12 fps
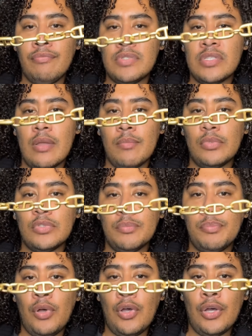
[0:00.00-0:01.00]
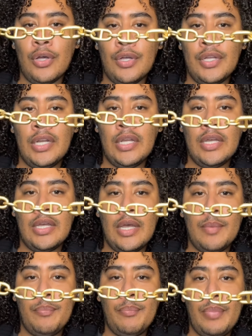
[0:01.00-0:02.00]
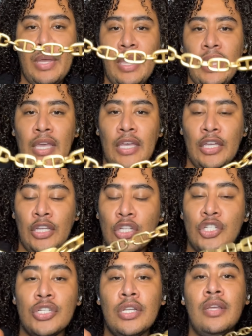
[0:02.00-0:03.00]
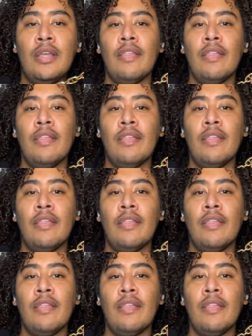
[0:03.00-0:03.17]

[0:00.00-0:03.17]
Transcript: stumbled upon a page